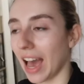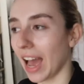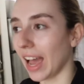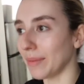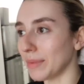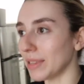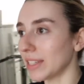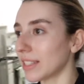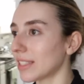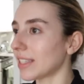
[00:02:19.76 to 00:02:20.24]

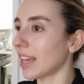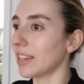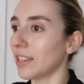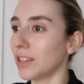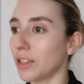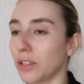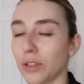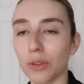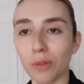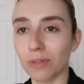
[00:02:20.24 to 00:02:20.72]
I'm
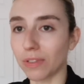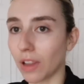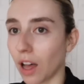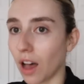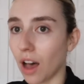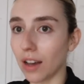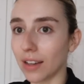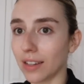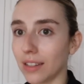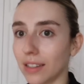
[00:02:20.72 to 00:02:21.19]
excited to do a
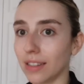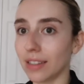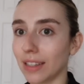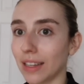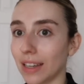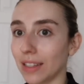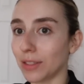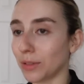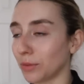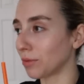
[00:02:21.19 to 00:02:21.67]
vlog.
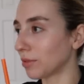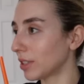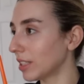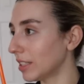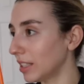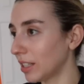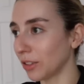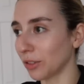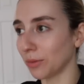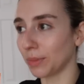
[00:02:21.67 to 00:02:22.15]
It's
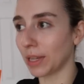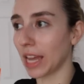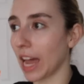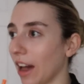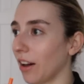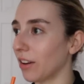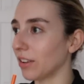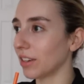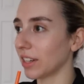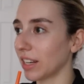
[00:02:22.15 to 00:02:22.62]
really gloomy
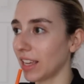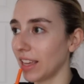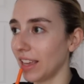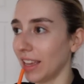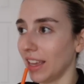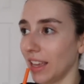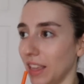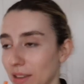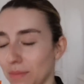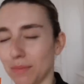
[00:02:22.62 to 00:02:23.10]
out,
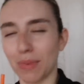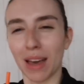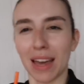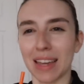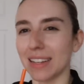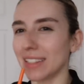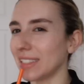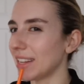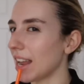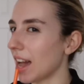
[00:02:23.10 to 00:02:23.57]

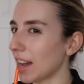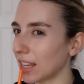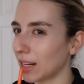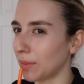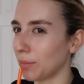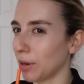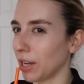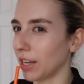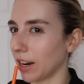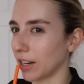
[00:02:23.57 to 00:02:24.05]
but not
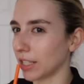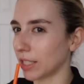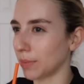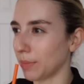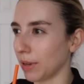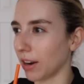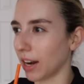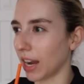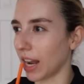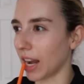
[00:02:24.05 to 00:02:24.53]
gonna break our
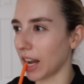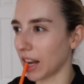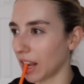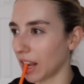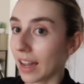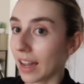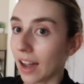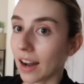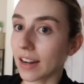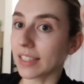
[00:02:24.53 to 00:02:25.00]
spirit.
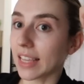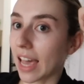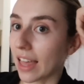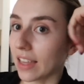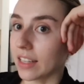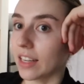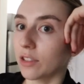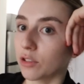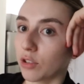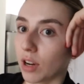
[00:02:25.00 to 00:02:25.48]
got a
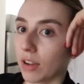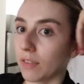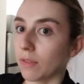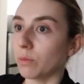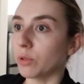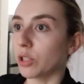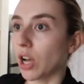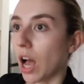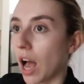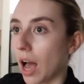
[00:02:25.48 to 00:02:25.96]
salad yesterday
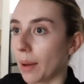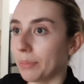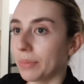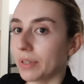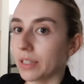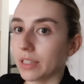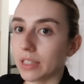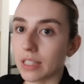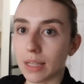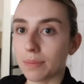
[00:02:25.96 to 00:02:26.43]
from
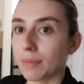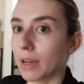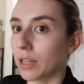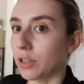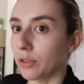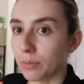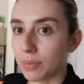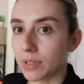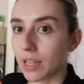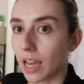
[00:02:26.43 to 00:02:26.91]
Chopped. It's like my
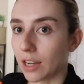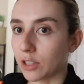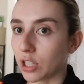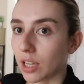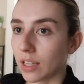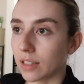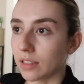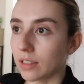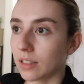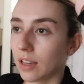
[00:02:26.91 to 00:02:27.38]
new
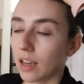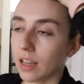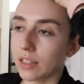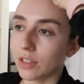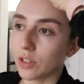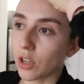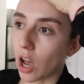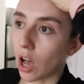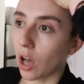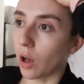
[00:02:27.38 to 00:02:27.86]
obsession.
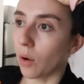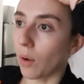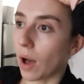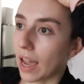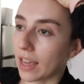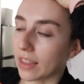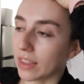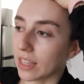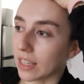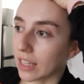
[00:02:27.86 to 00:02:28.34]
So
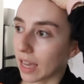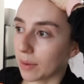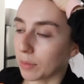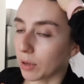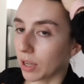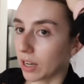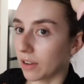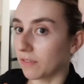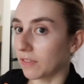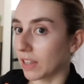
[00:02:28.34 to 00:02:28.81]
I think I'm
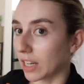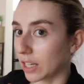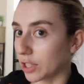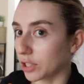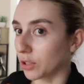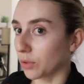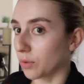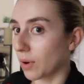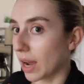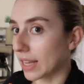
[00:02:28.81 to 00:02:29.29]
gonna
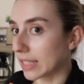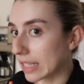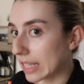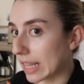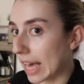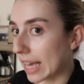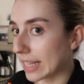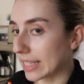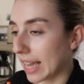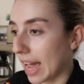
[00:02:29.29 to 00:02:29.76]
finish the rest of
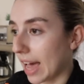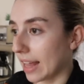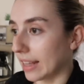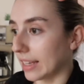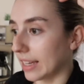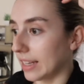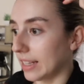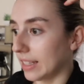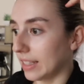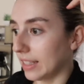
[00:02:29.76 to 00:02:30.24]
that
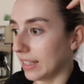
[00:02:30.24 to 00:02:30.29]
salad.